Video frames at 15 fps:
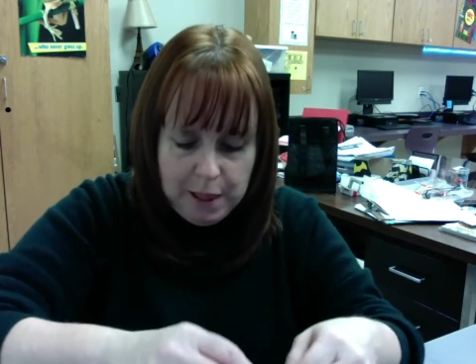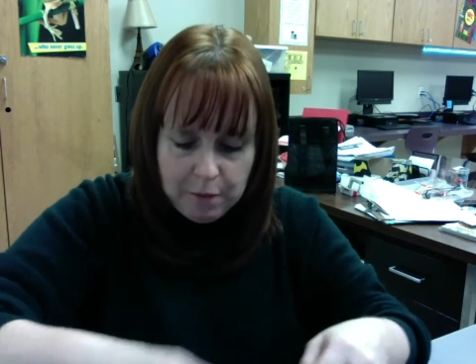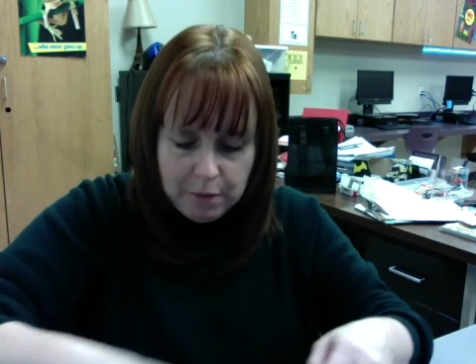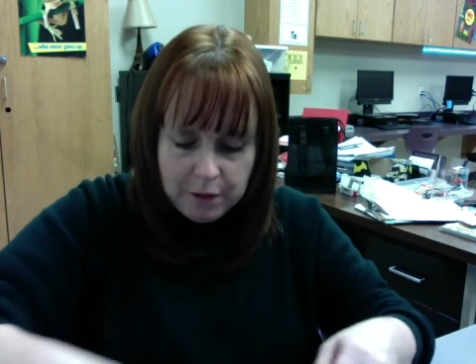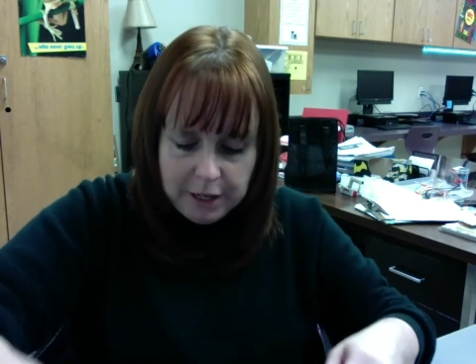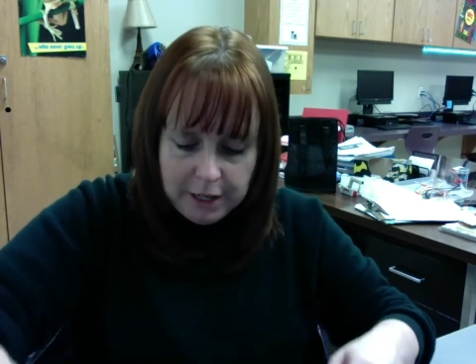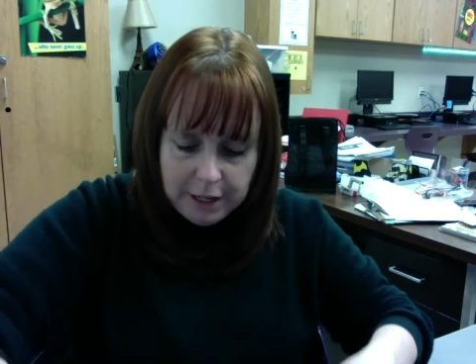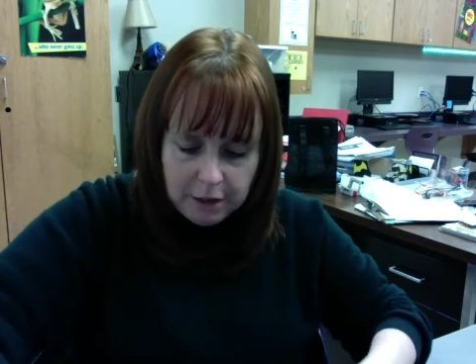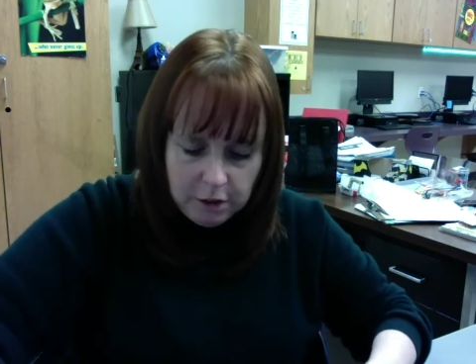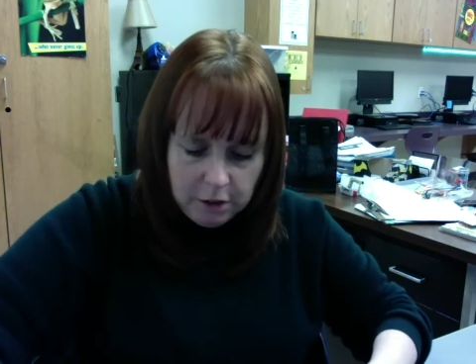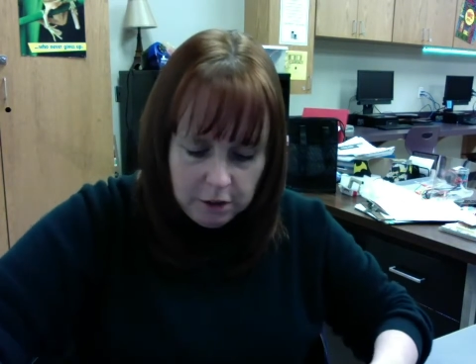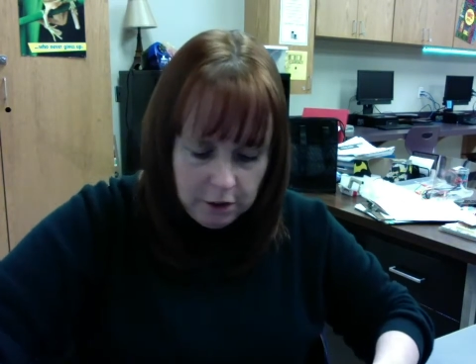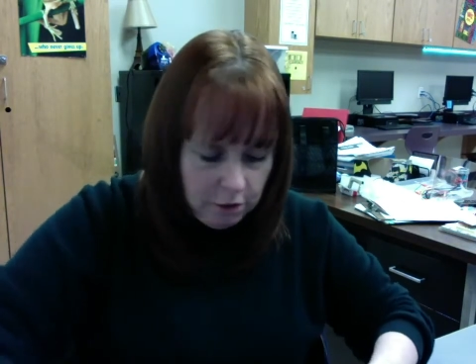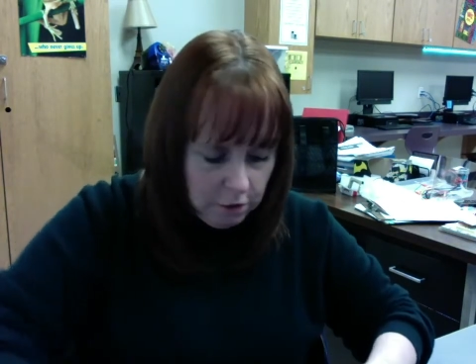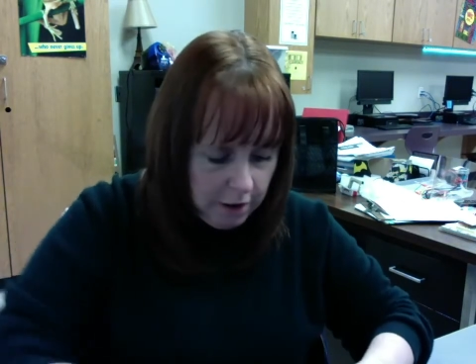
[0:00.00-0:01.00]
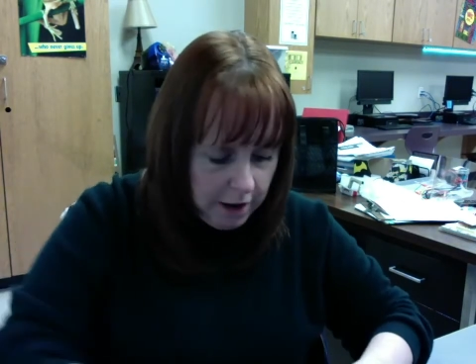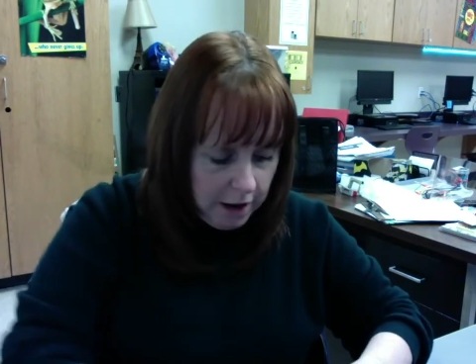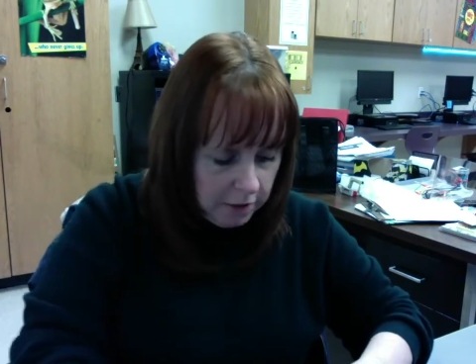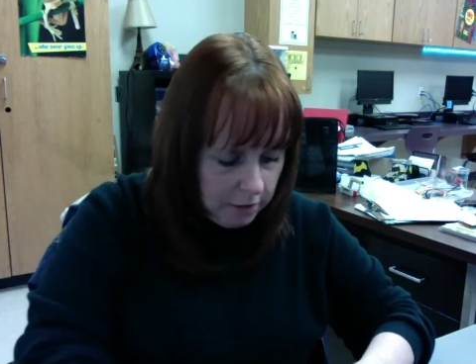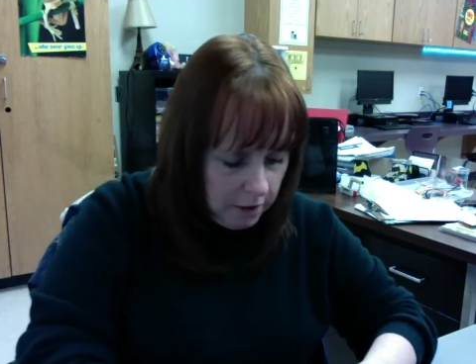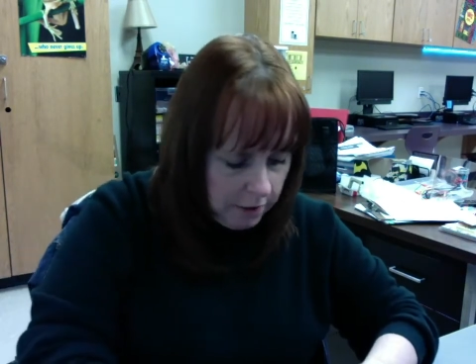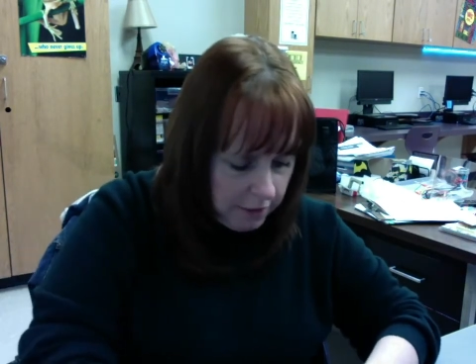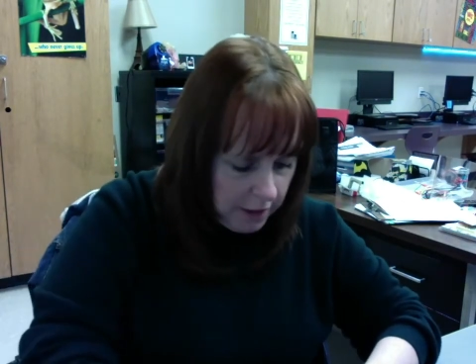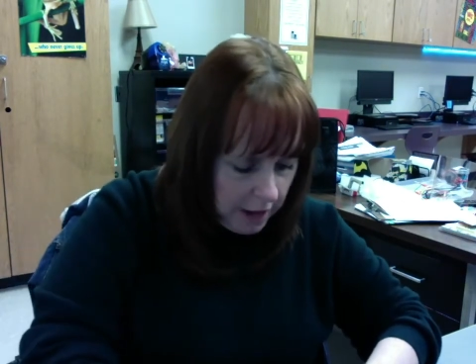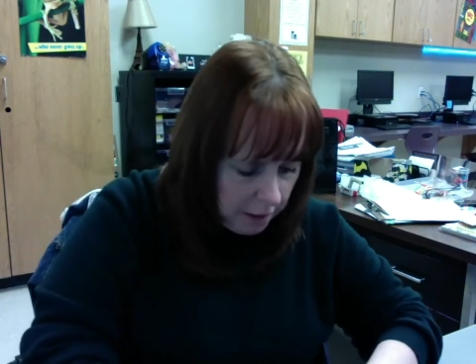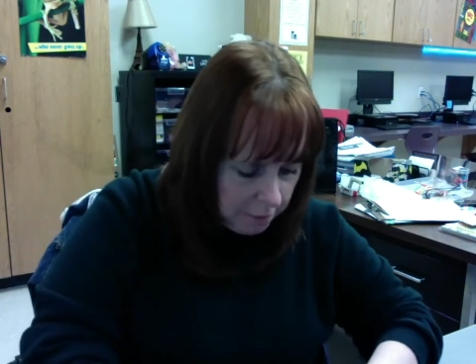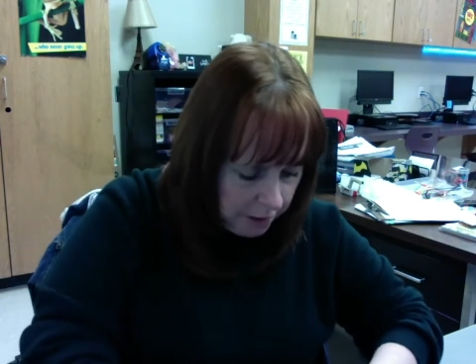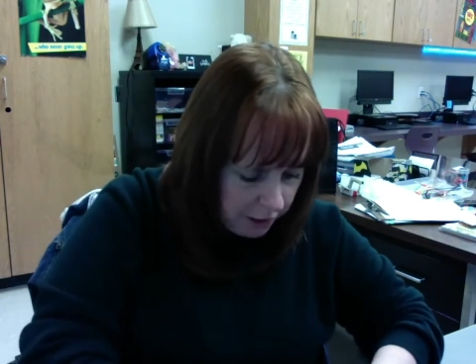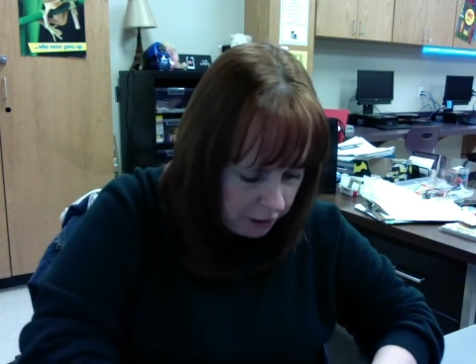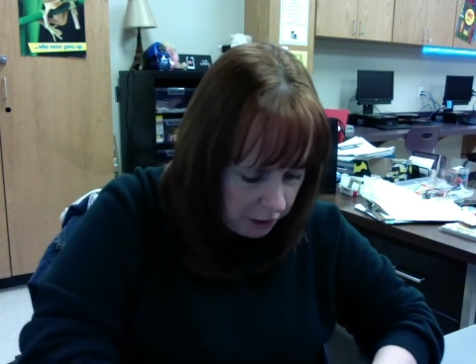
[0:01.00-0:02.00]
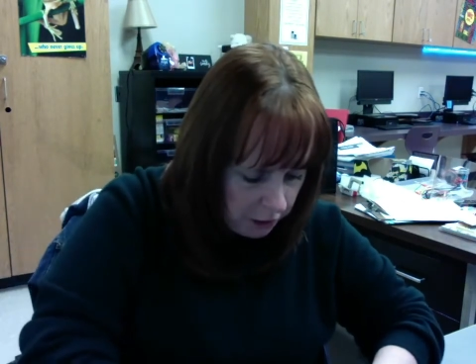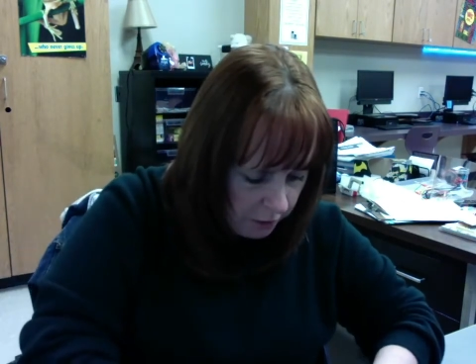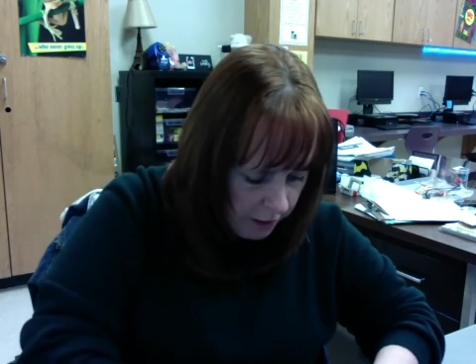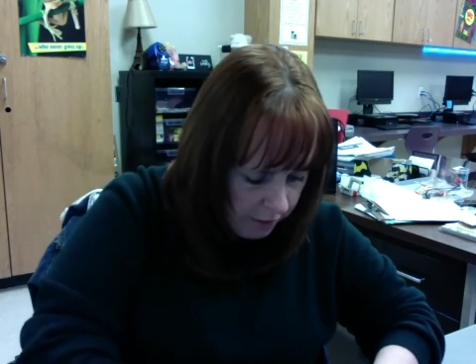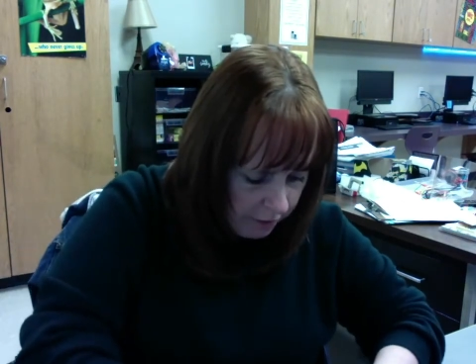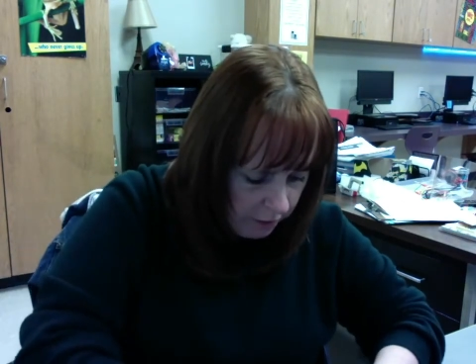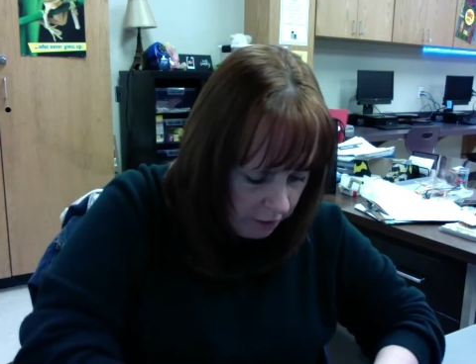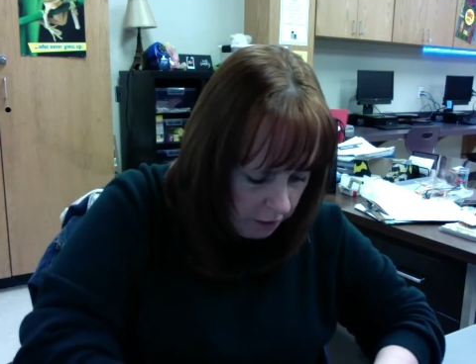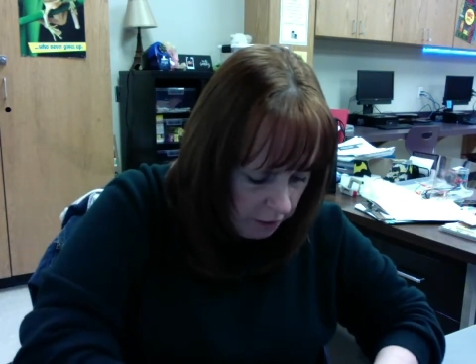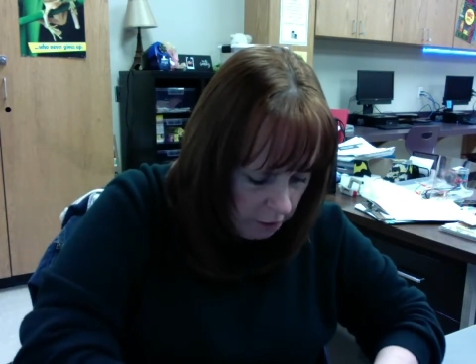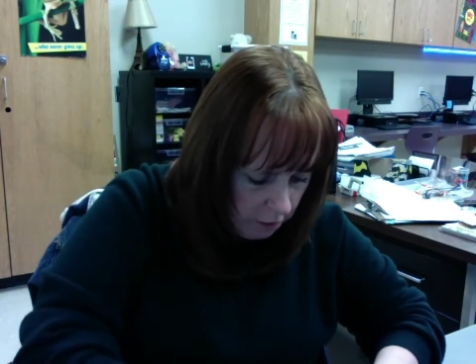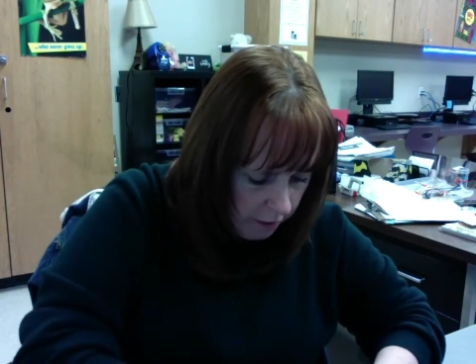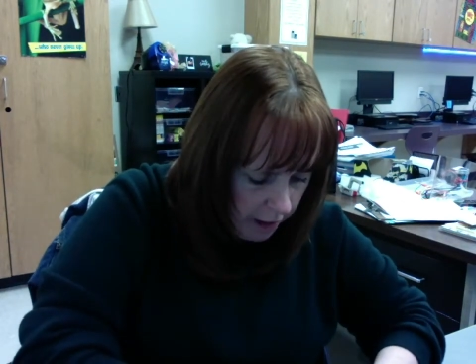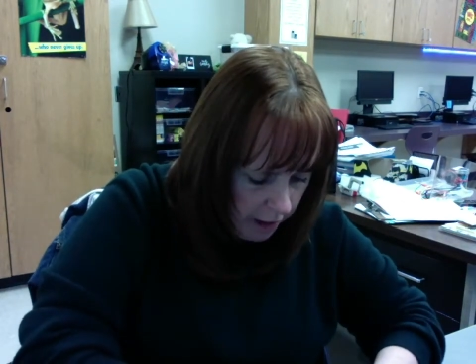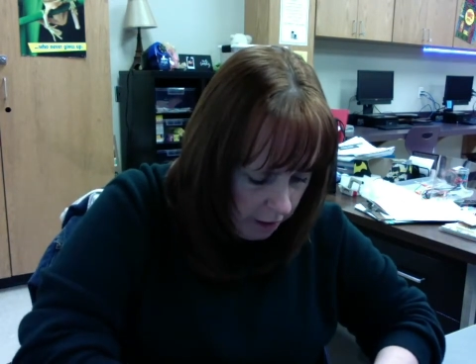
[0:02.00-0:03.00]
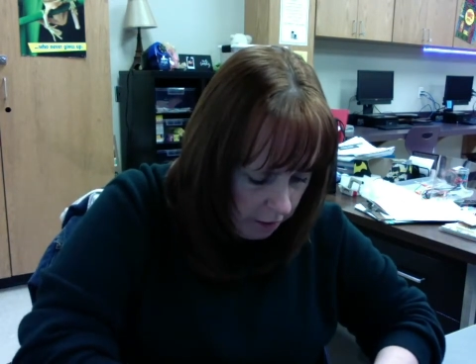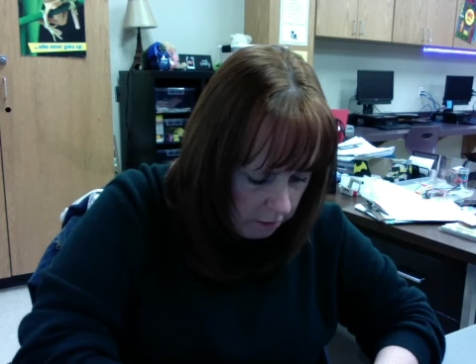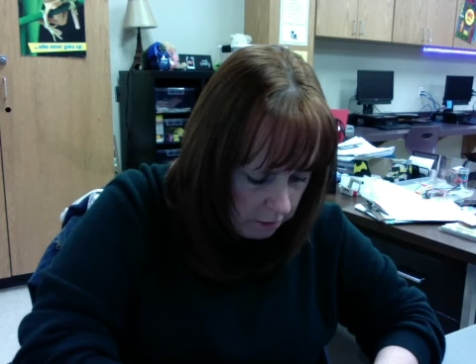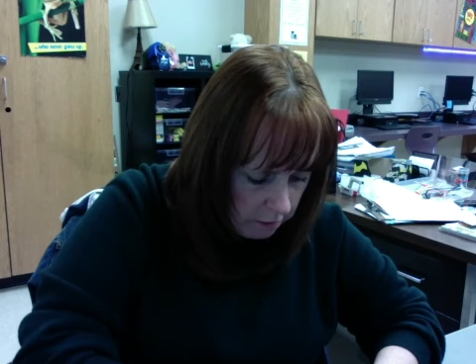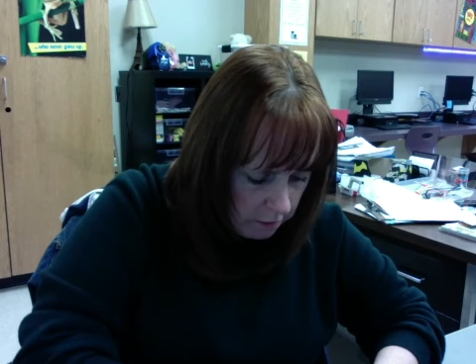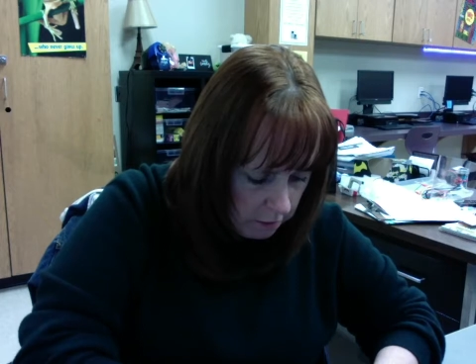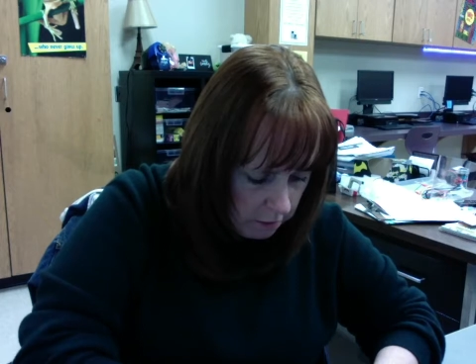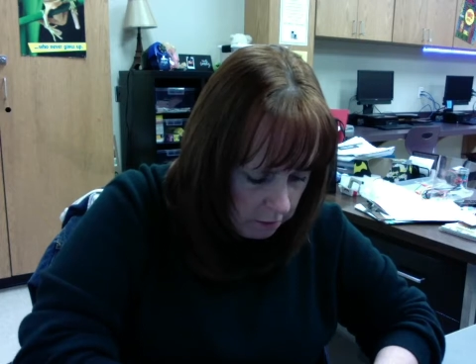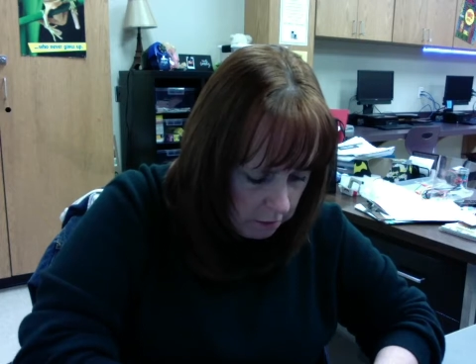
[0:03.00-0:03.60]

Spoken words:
We're going to get a good ground on that. Make sure we have a good ground.